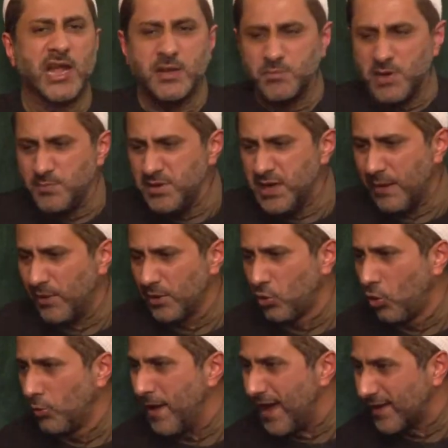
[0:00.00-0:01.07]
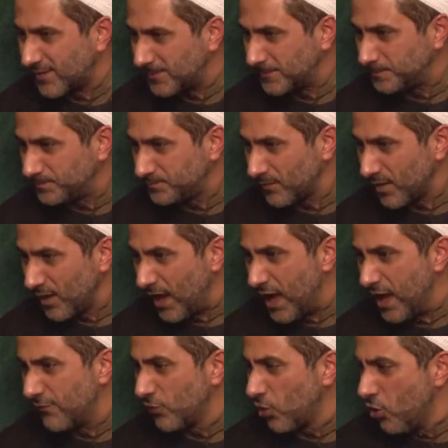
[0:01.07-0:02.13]
let me be, I will go back.
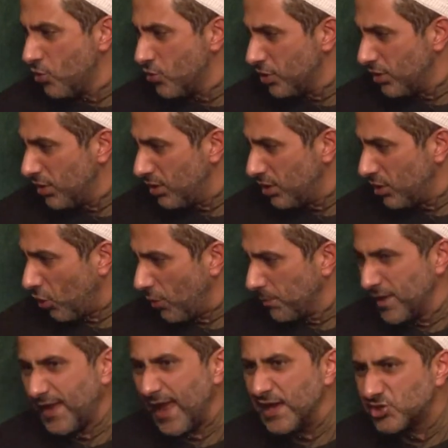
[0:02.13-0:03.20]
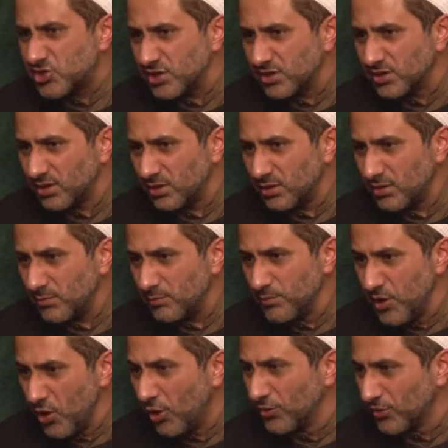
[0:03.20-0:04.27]
I have no obligation
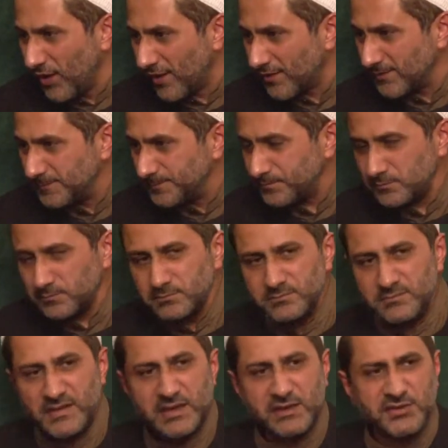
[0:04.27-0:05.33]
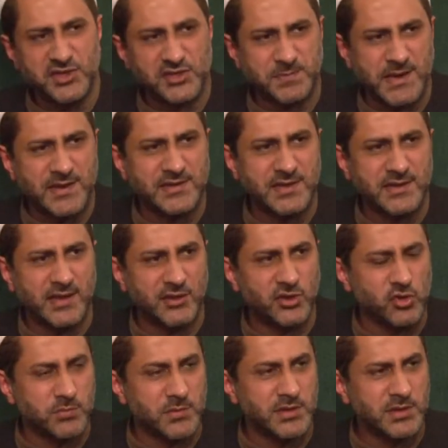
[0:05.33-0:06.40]
beyond that. Respecting that
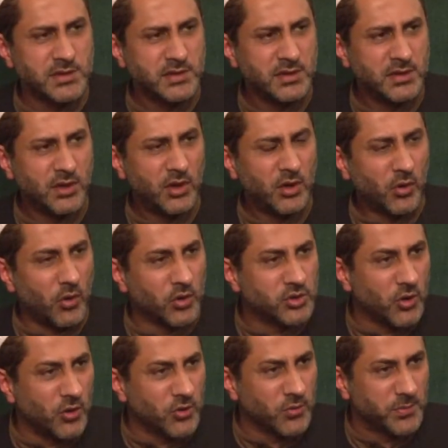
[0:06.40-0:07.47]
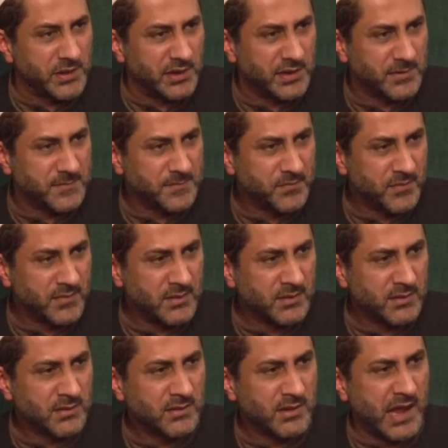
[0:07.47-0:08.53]
human autonomy
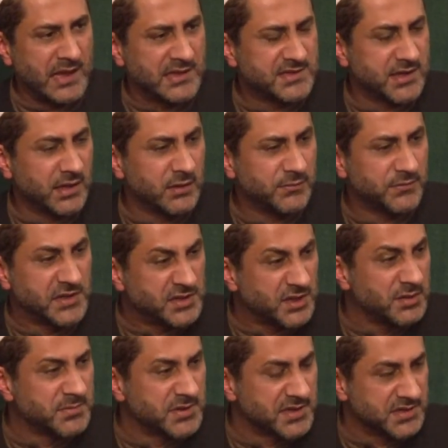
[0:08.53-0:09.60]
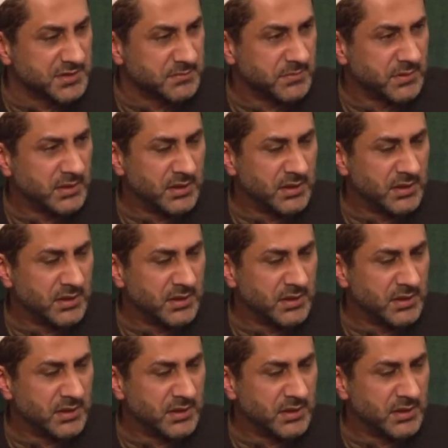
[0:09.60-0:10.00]
and self-determinism.